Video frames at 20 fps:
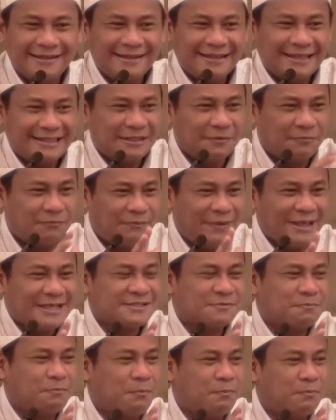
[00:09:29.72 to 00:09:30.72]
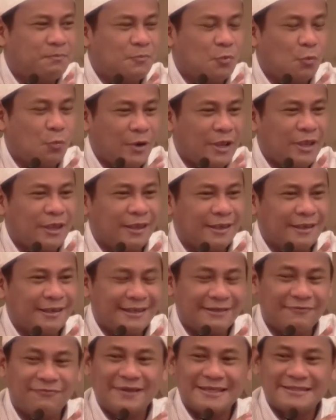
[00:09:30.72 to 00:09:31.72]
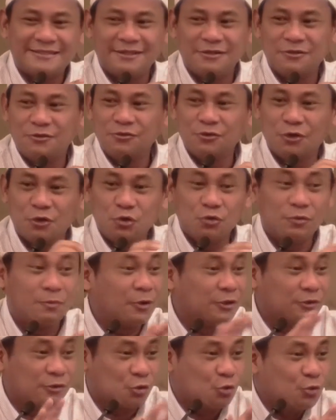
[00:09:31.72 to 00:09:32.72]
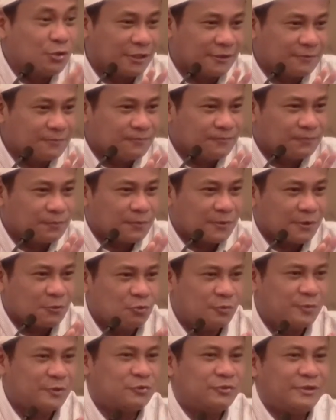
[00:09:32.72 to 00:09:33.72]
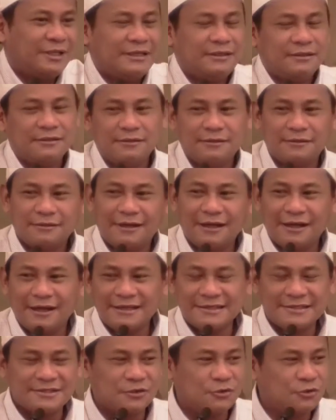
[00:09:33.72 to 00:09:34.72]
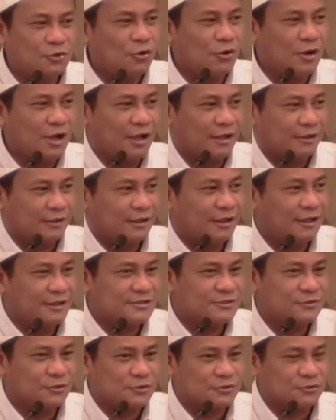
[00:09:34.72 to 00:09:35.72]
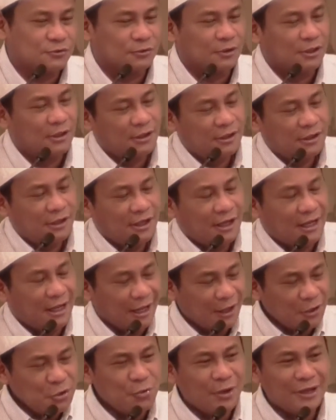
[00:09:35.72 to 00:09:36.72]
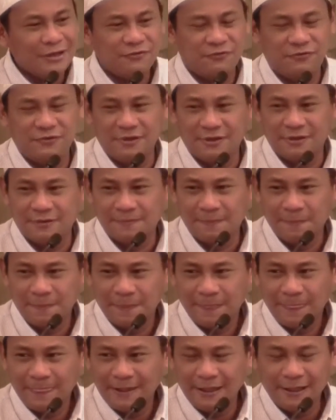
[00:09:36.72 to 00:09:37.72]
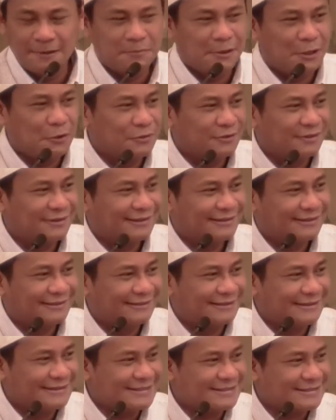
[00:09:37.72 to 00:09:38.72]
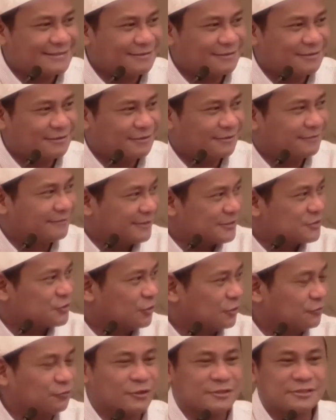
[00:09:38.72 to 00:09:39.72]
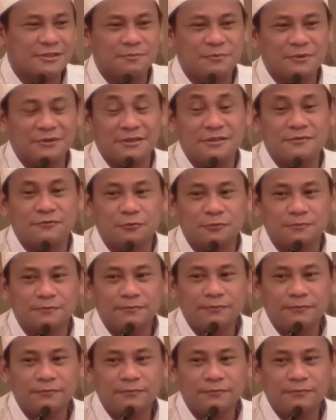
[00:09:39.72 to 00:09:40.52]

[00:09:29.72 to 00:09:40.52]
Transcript: And the best way, if let's say you do not know about the ruling, would be to then ask your heart, ask your soul, how do I feel about this restaurant, for example, this food?